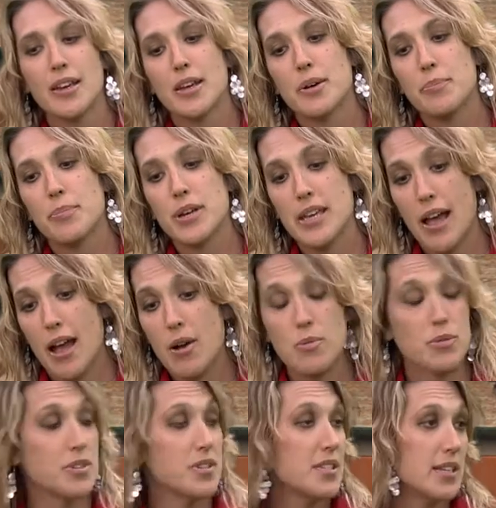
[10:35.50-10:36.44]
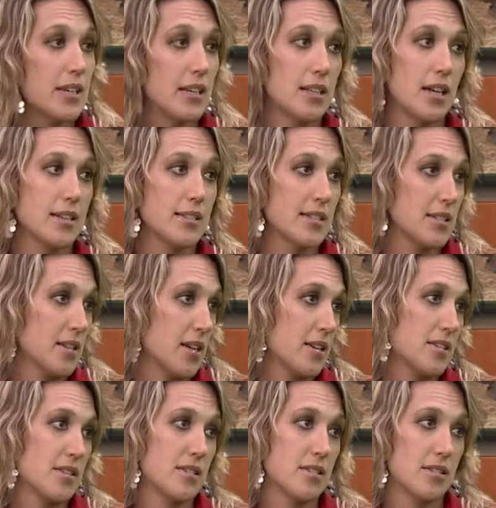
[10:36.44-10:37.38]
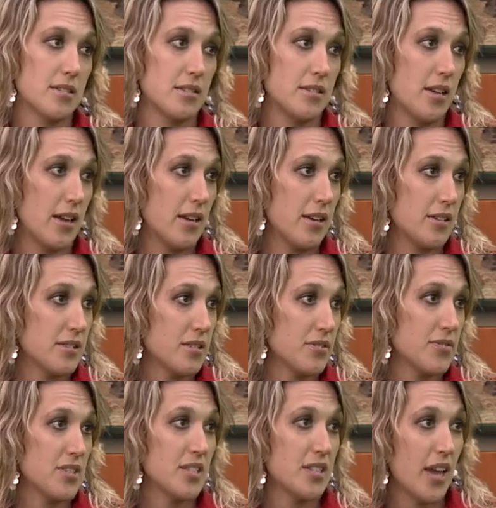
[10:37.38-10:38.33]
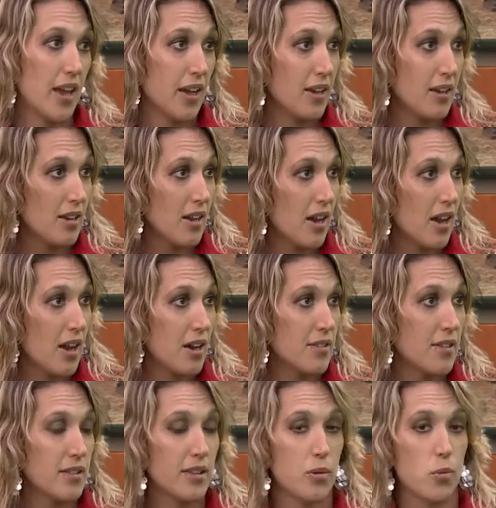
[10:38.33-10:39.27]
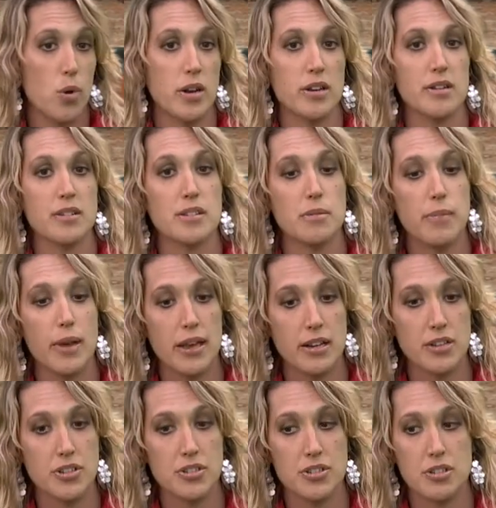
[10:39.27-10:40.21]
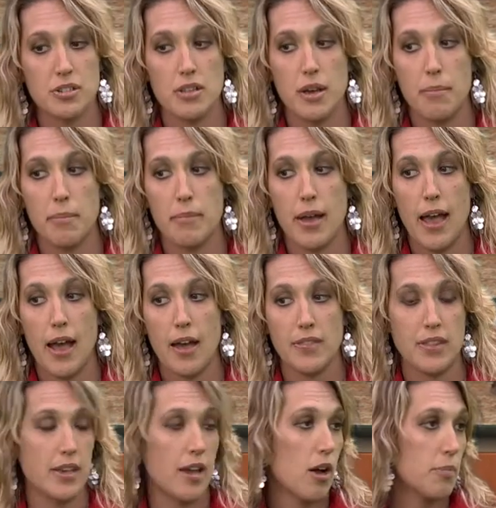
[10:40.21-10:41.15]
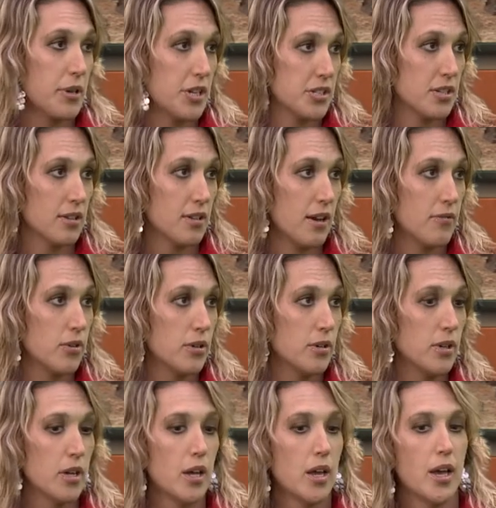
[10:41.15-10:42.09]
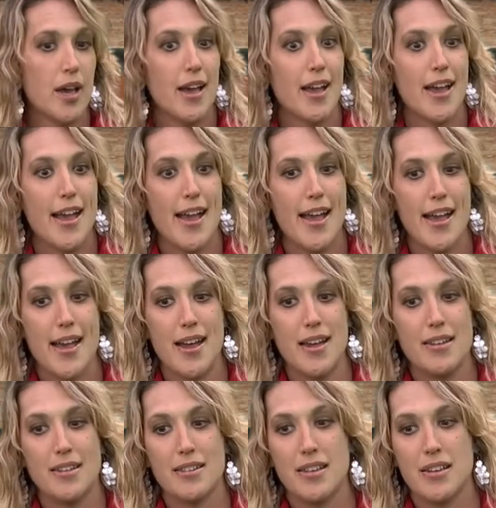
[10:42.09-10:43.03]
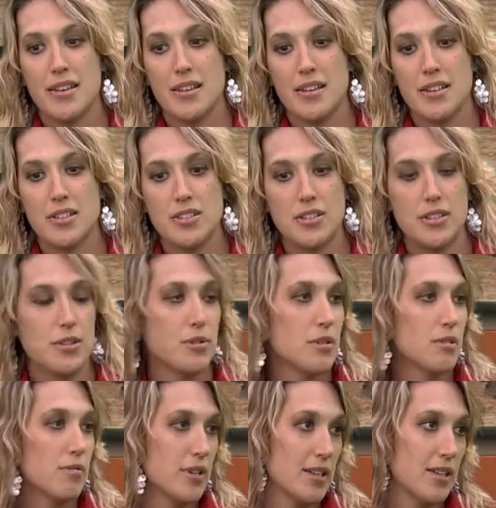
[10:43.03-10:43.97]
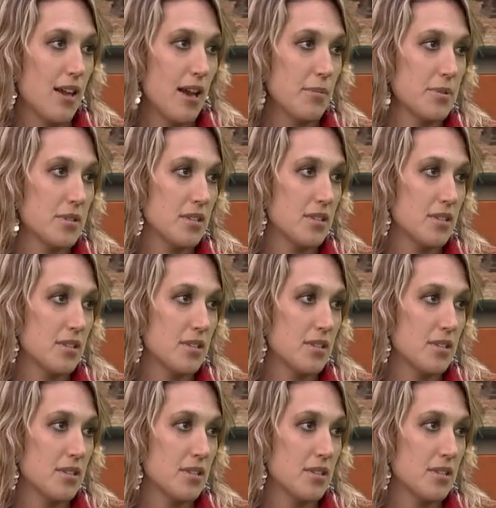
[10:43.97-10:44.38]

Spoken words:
But yeah, we're seeing less and less days of stay. Then they want to manage them at the outpatient level, and they continue to relapse.